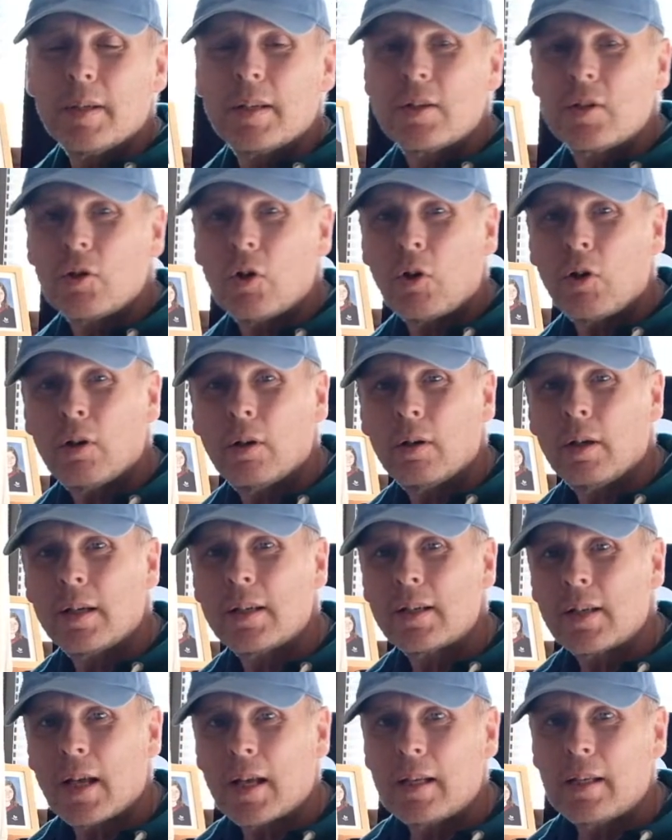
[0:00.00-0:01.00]
is not
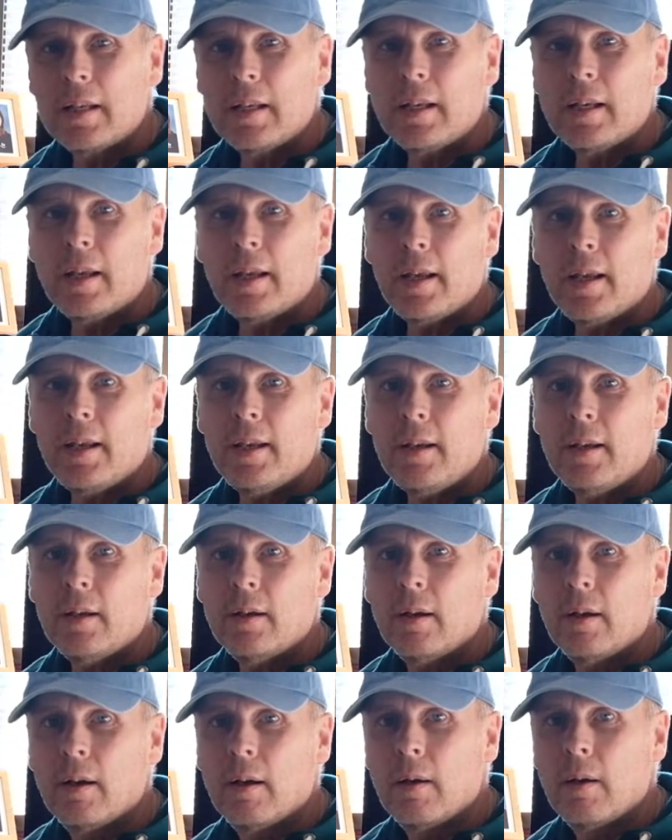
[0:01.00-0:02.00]
exactly a
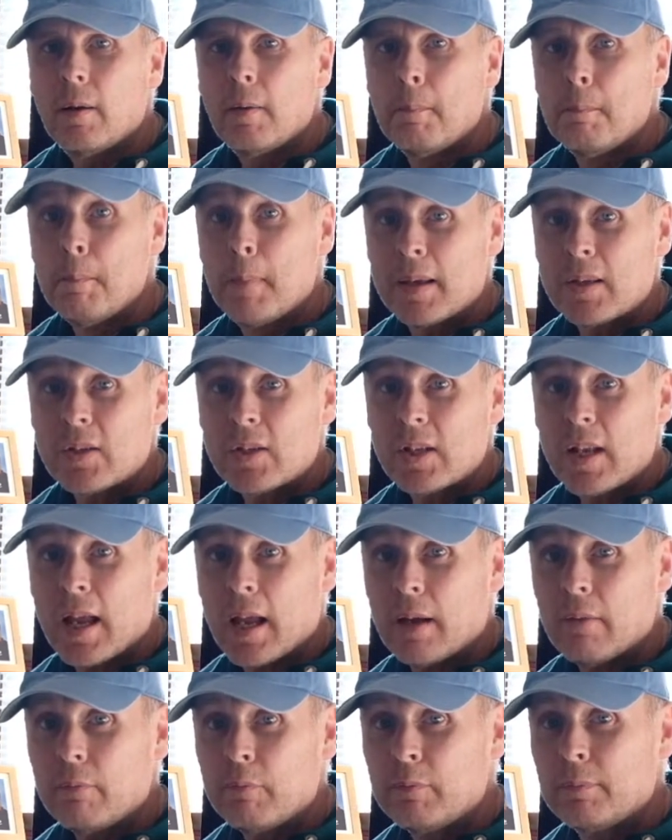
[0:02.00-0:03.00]

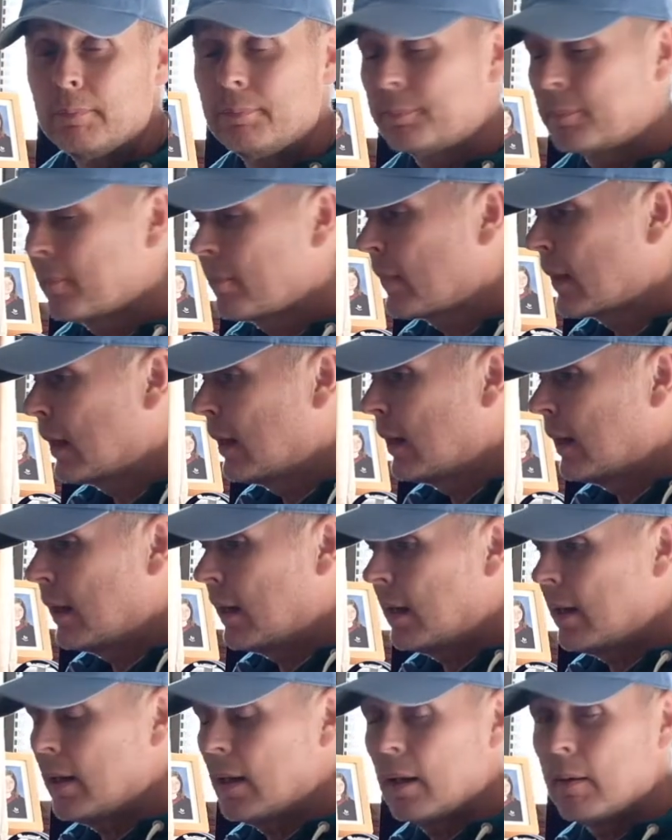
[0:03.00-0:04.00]
must-have,
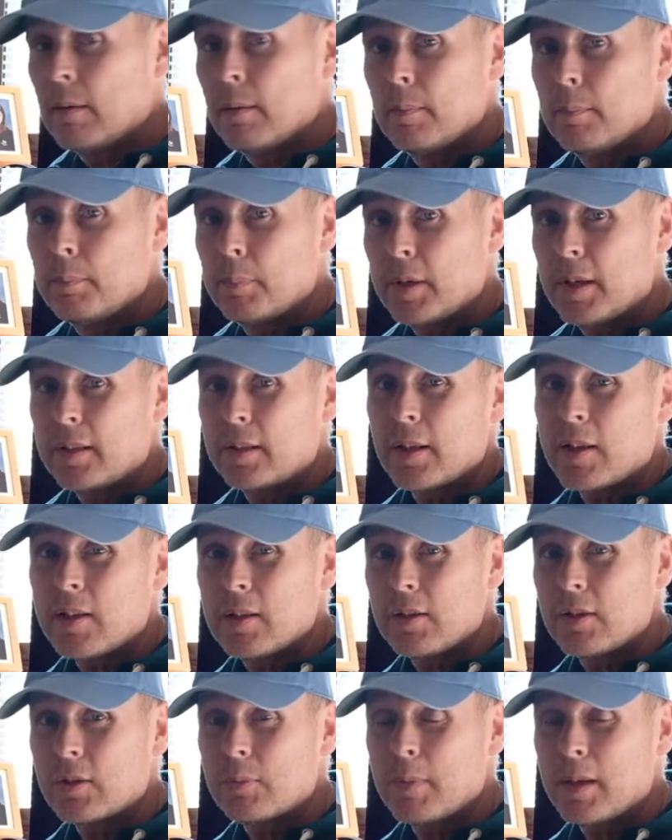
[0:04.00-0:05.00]
but it
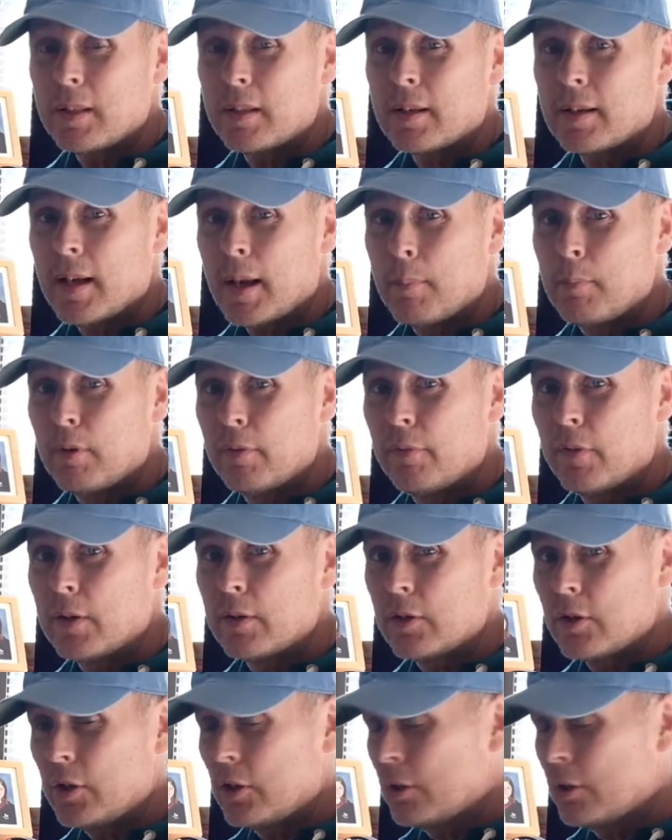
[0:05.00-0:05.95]
does make the camera fun to